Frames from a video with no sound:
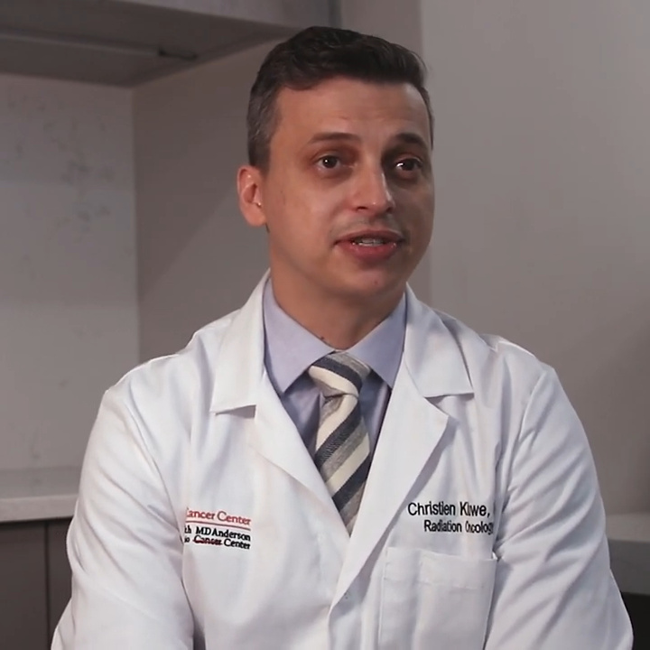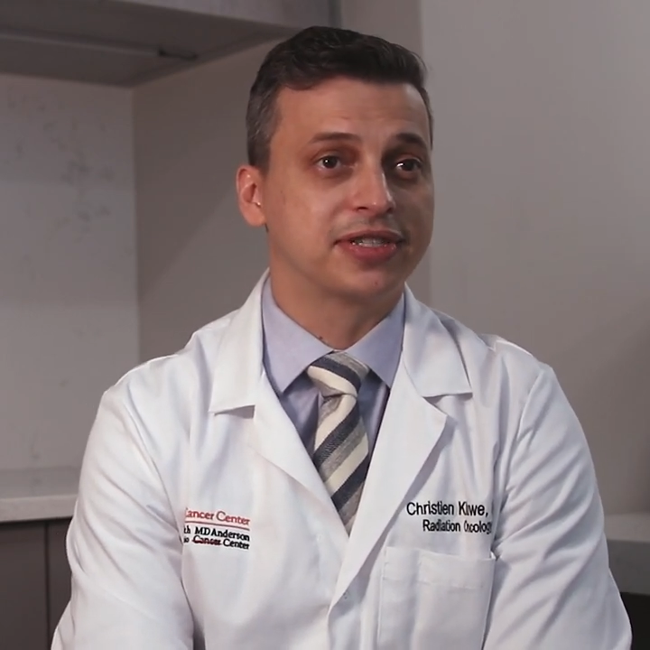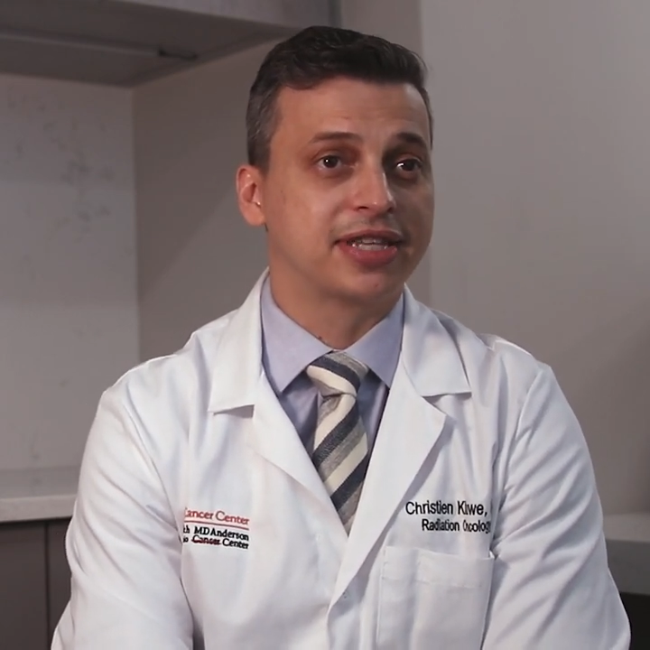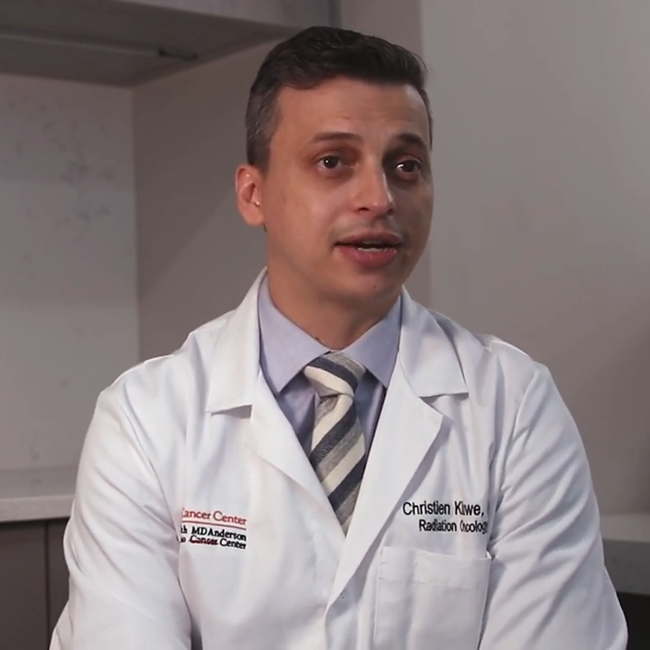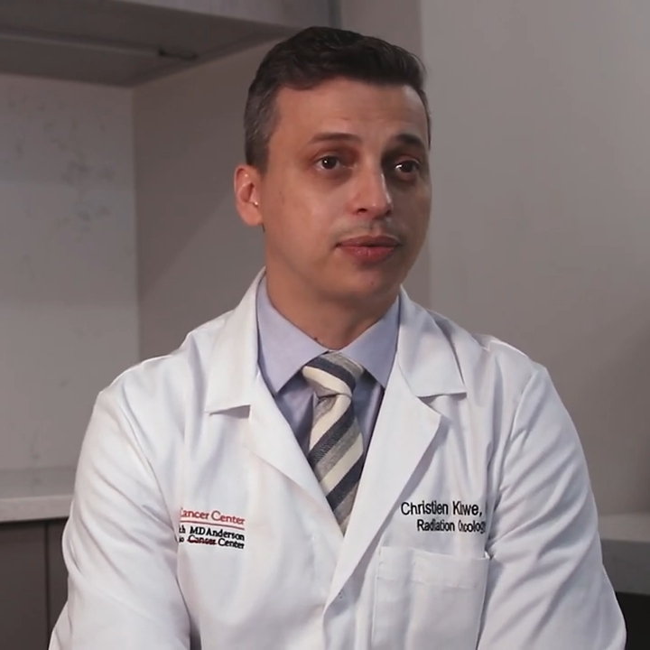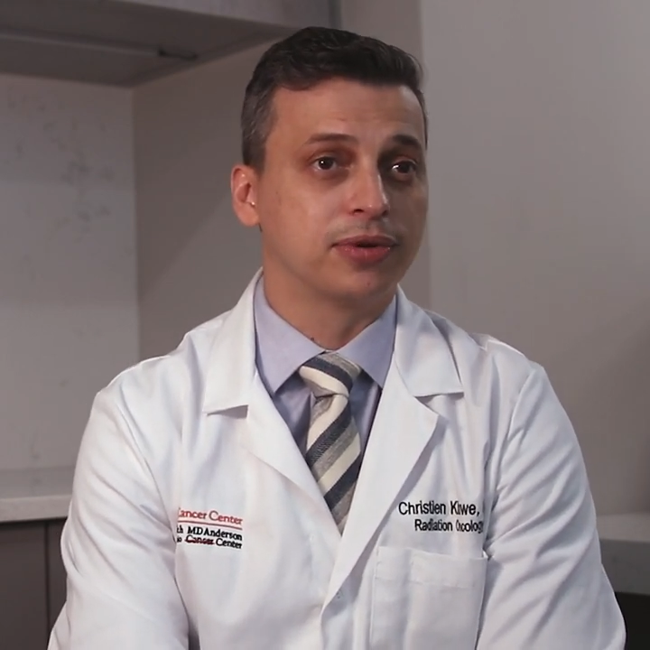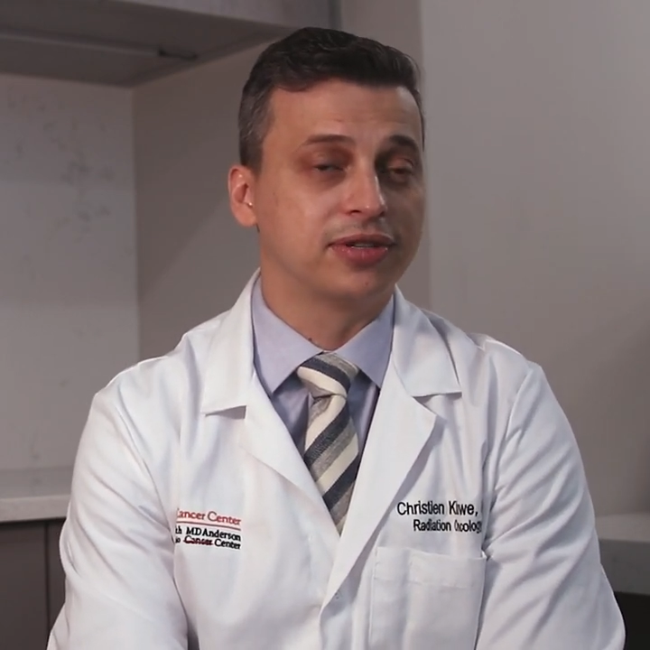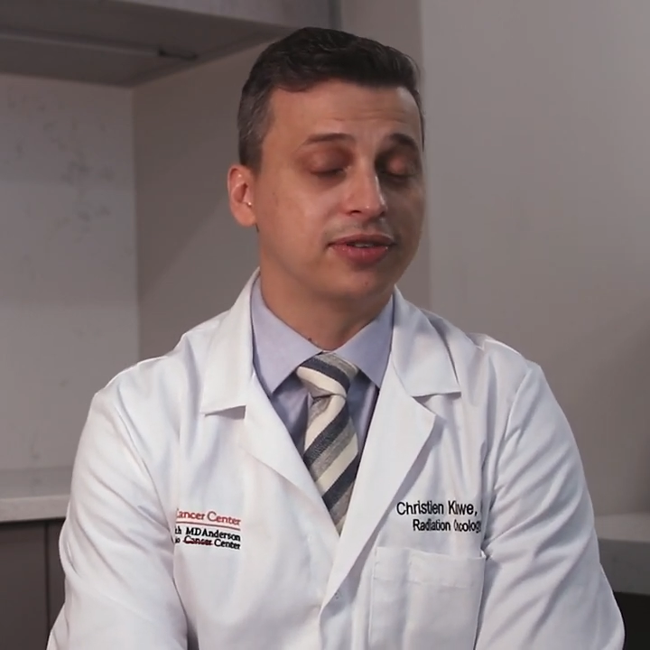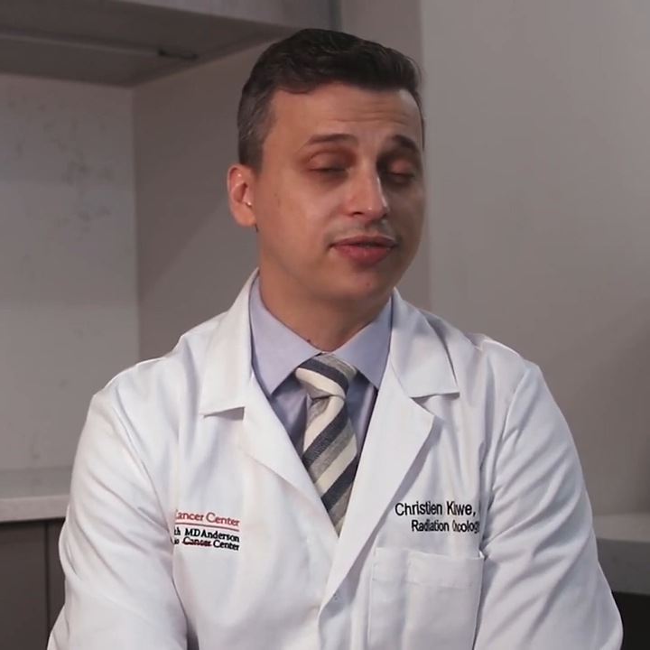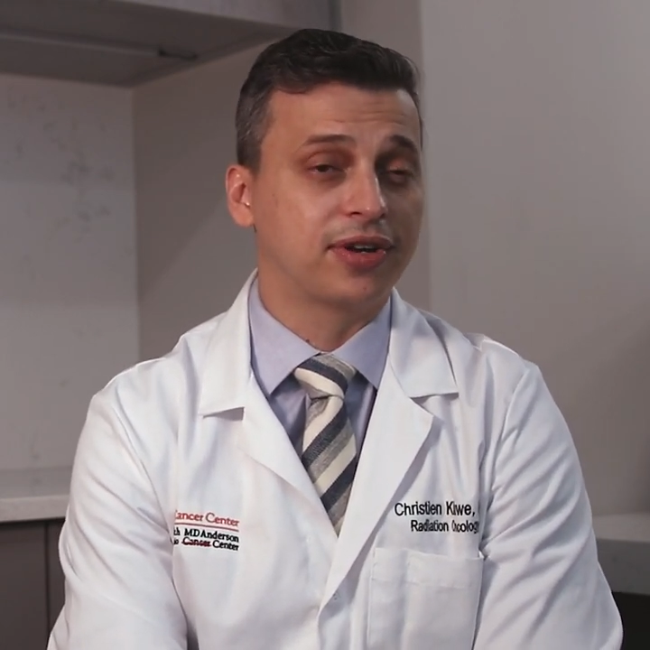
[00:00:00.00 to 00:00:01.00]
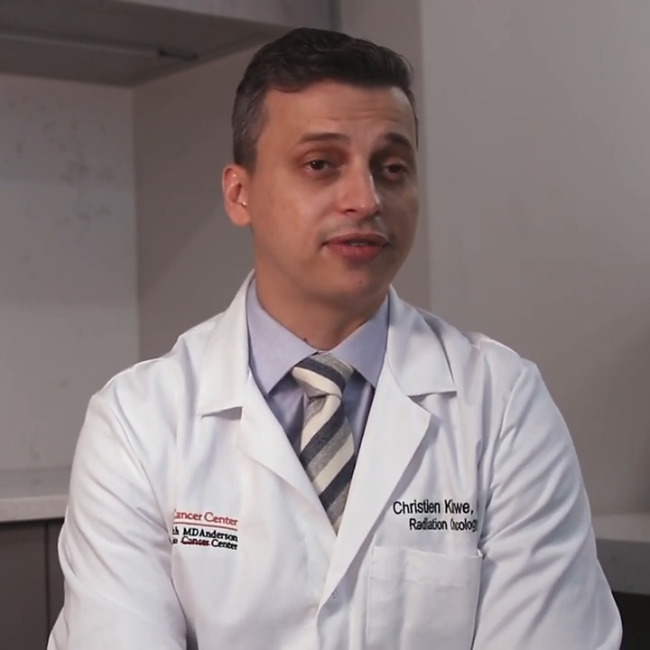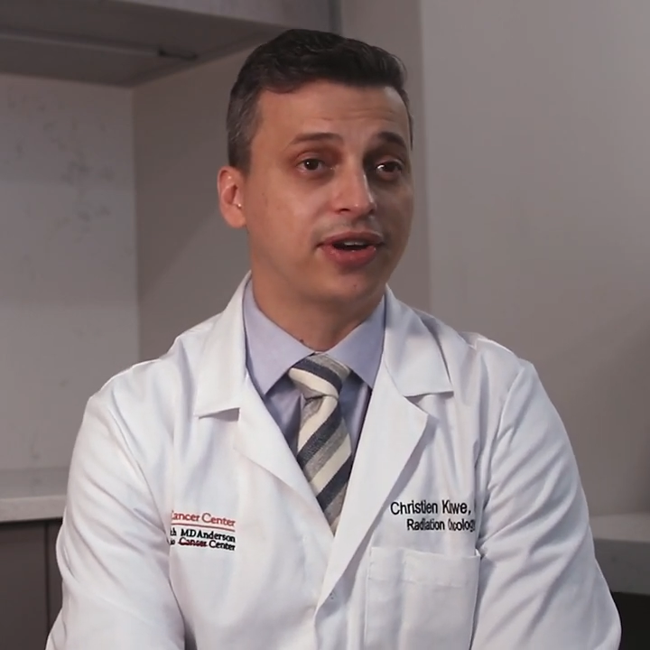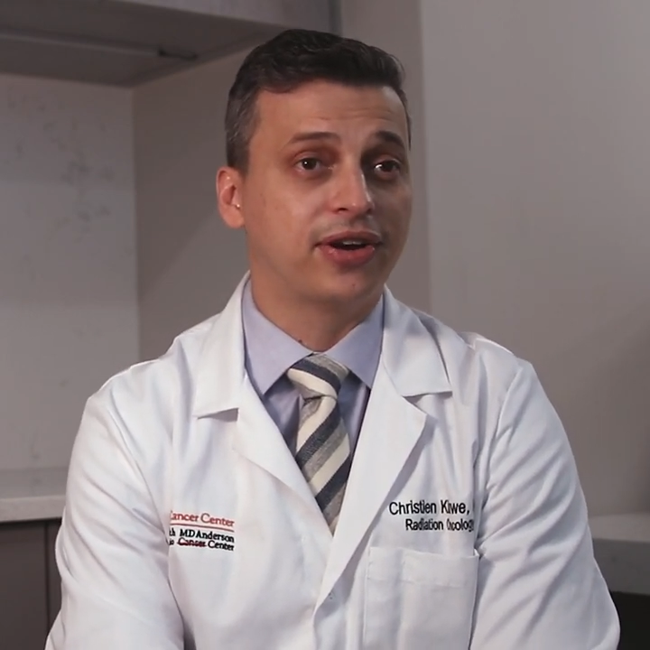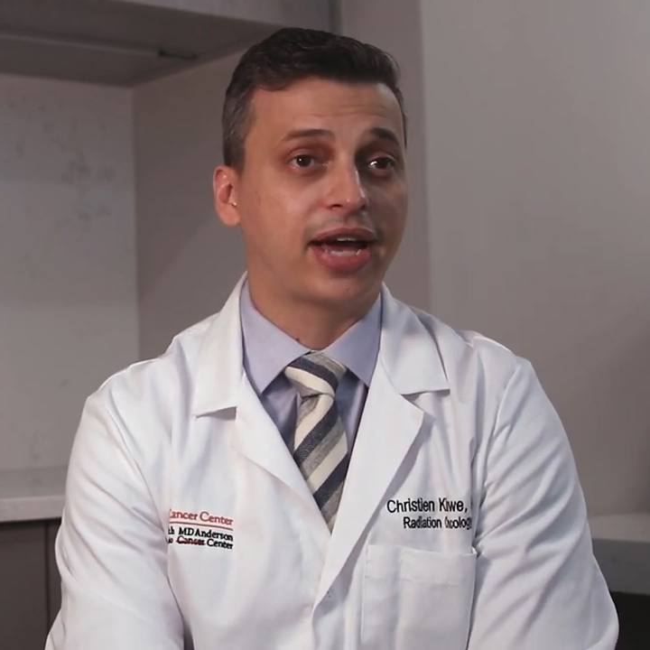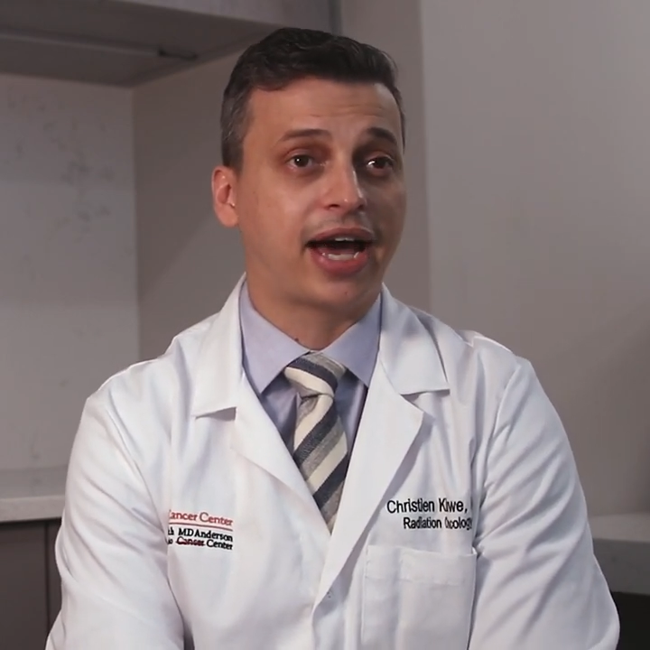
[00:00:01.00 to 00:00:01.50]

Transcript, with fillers: is that we're delivering a very